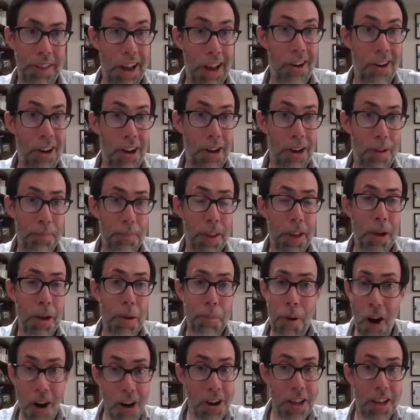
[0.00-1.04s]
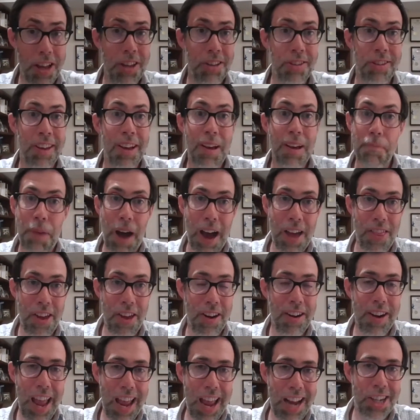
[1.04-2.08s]
at all. Parties by their
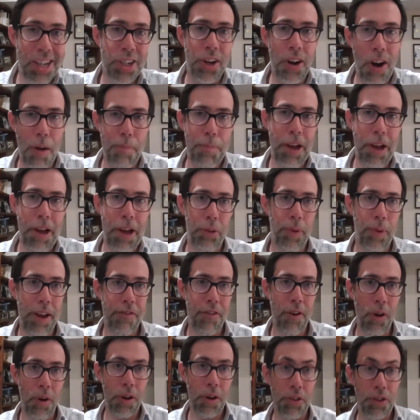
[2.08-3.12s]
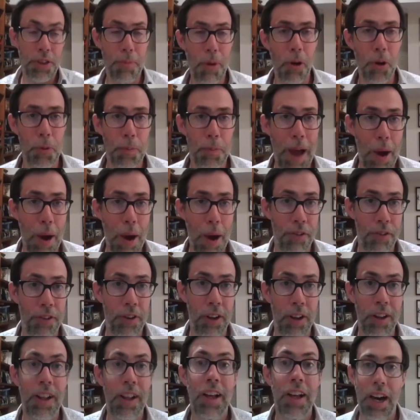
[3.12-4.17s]
nature are Beltway focused. The most
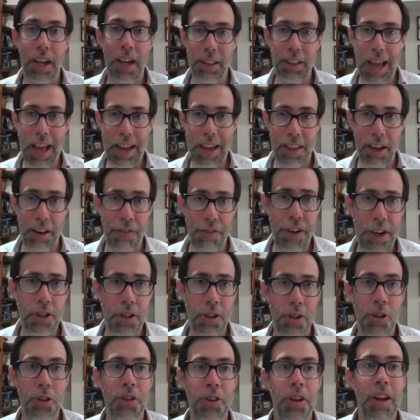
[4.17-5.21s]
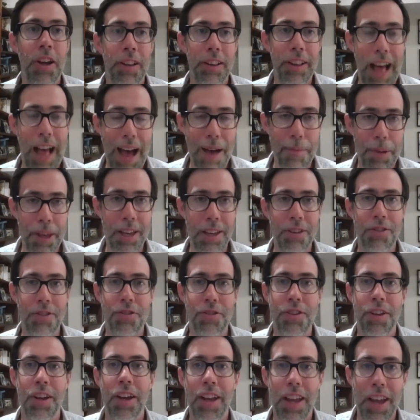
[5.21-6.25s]
powerful elected officials,
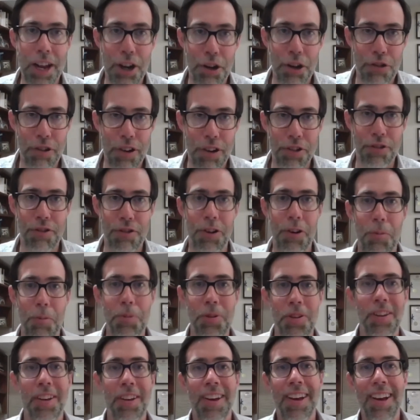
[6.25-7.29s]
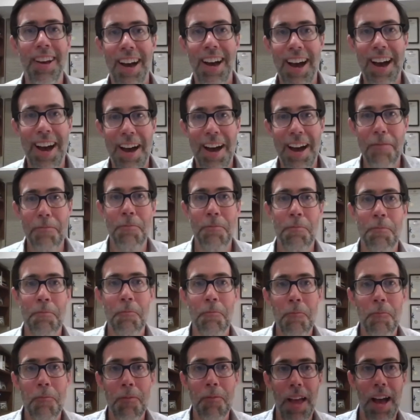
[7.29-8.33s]
lobbyists, interest groups,
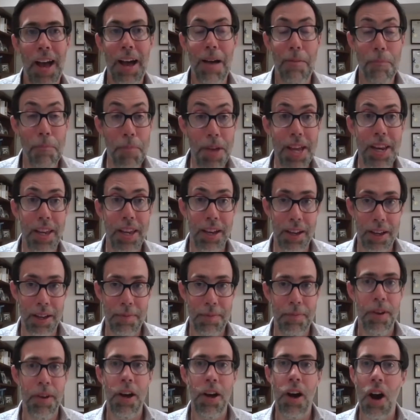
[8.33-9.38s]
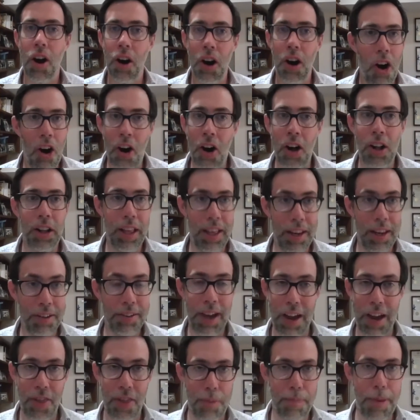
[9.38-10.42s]
media are all
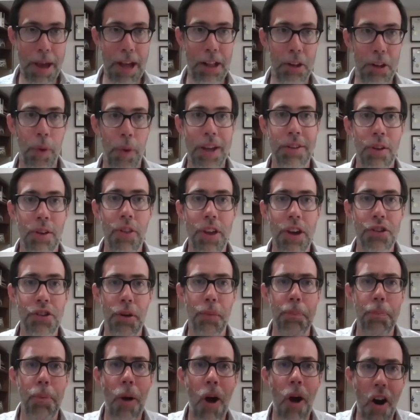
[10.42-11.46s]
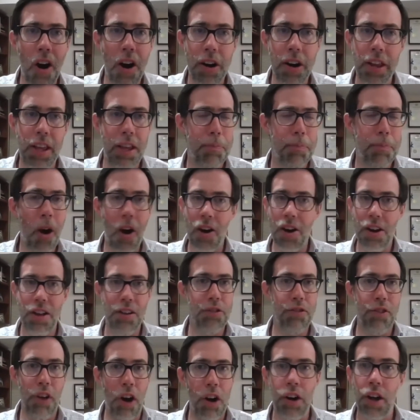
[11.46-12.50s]
inside the Beltway. So there's a
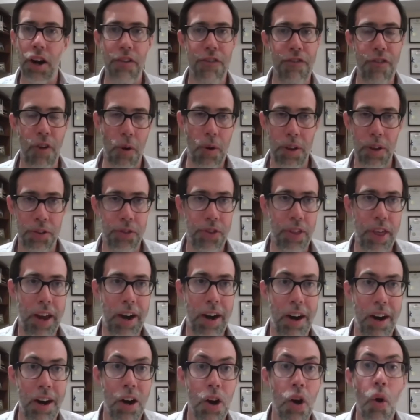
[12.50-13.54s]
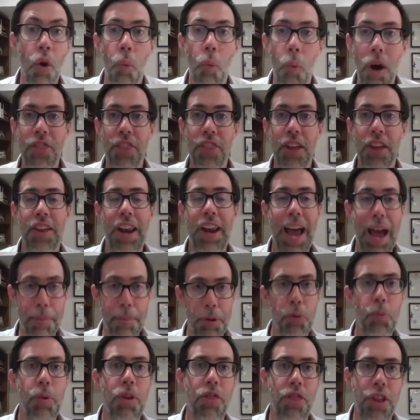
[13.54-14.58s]
parties are going to focus there. One thing that
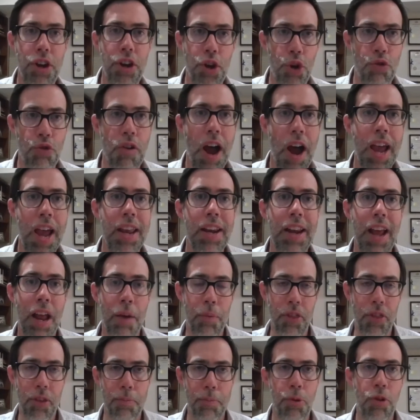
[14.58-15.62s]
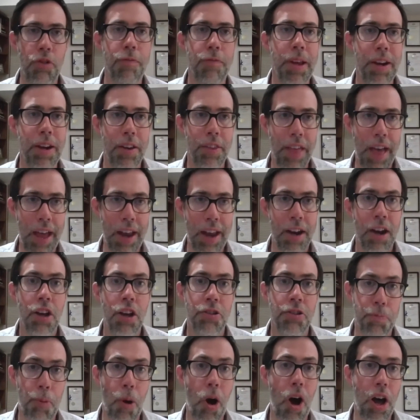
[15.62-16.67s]
happened with the New Right and with the movement that
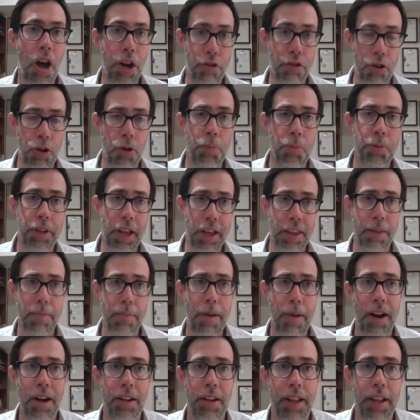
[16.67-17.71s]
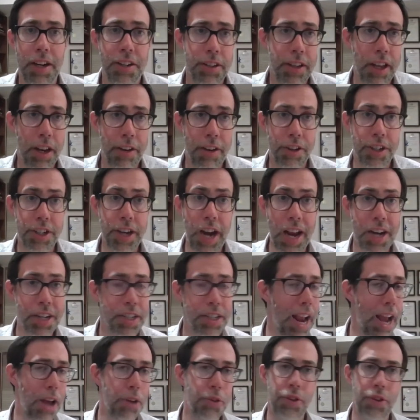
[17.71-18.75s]
spawned groups like the American Legislative Exchange
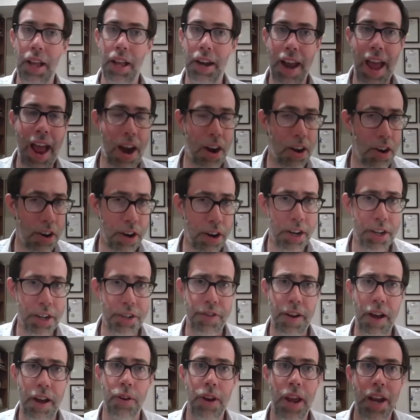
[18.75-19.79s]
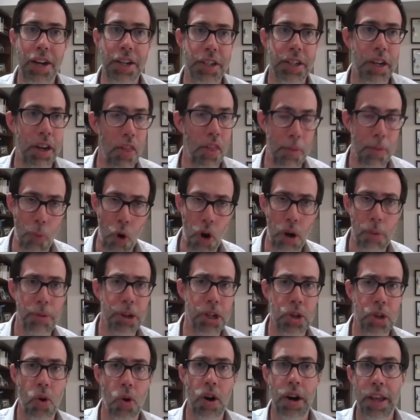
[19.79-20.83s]
Council and Heritage Foundation and the Moral
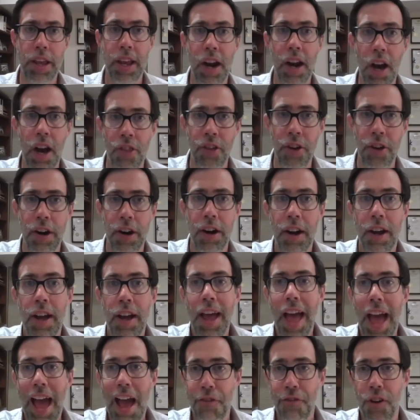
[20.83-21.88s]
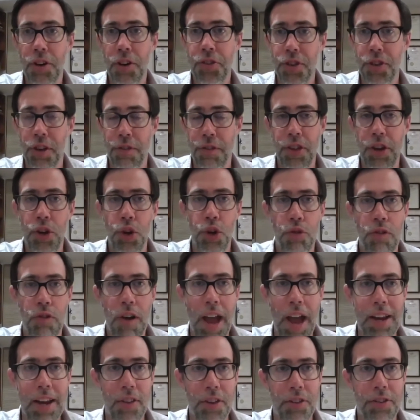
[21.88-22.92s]
Majority and other efforts of the New
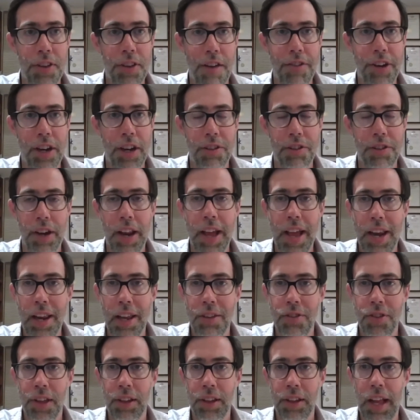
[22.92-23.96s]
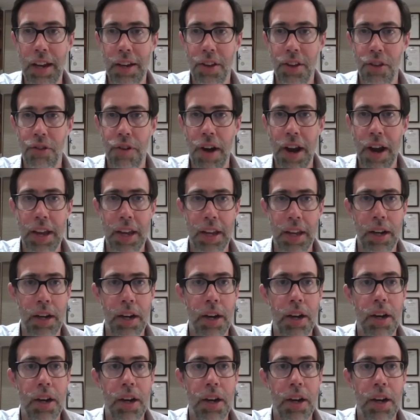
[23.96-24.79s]
Right in the 70s and 80s that led to the Reagan